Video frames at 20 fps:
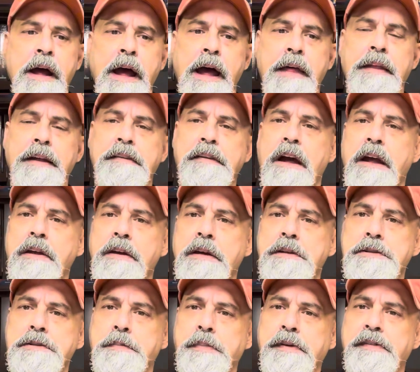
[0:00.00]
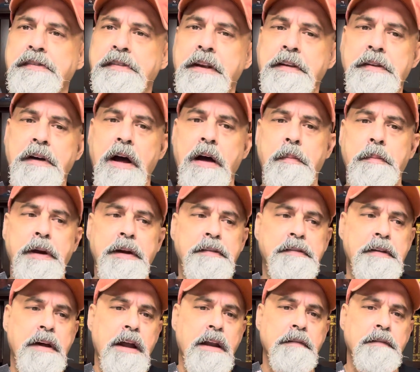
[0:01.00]
and that's how you get your percentile
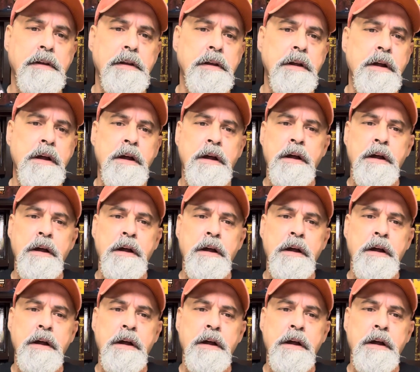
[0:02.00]
based out of it.